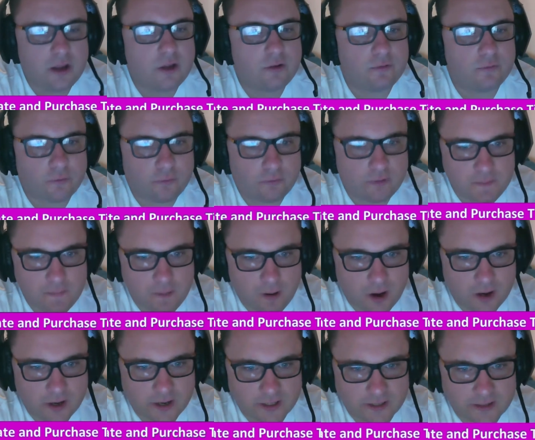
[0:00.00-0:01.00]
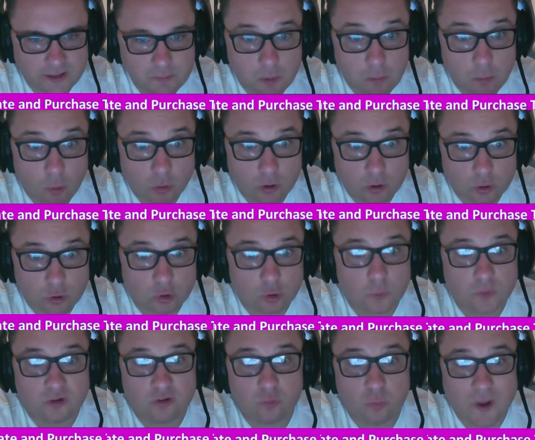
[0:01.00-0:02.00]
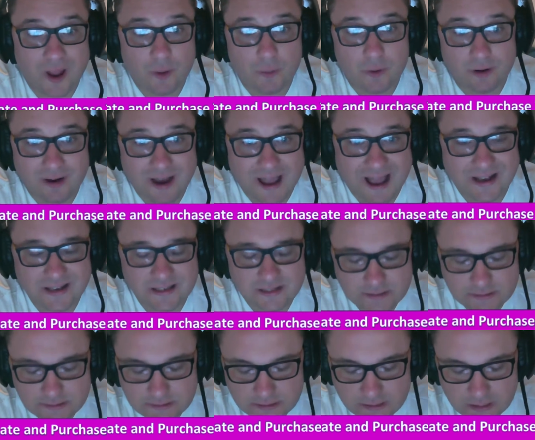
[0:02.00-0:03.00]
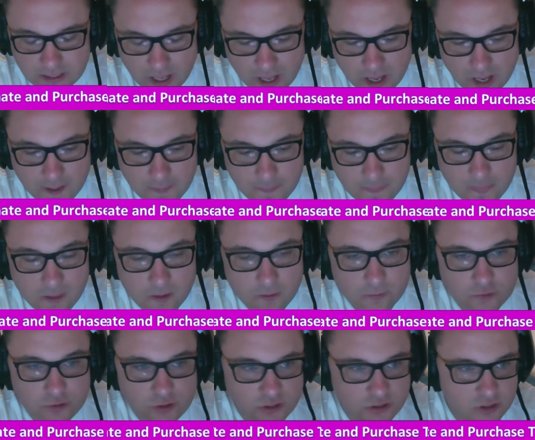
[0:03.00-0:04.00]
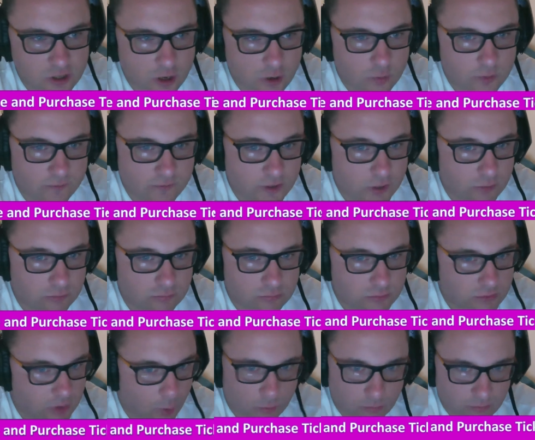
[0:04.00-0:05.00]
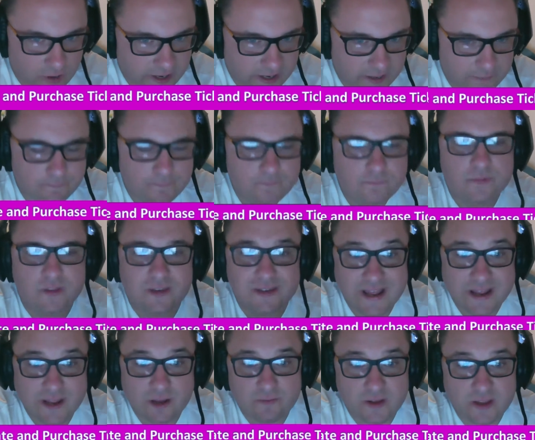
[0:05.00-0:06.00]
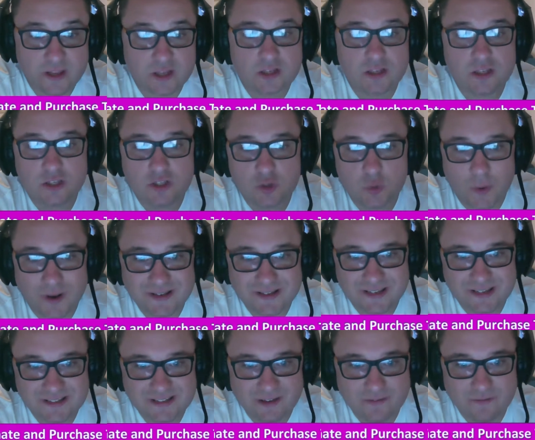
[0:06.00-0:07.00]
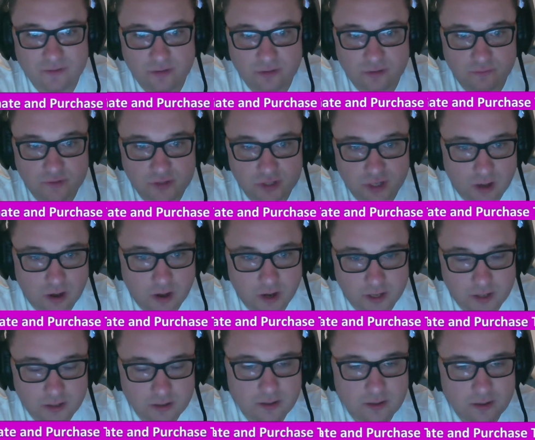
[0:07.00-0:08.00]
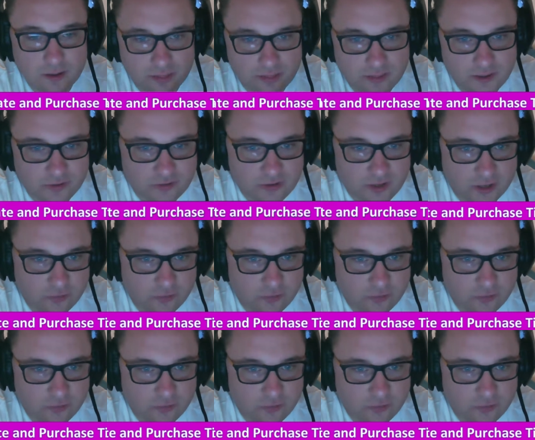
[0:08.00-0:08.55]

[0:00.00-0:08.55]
free parking at the Memorial Hall, which is where we're at. Just so if you don't know already, the date of it, 27th of July this year,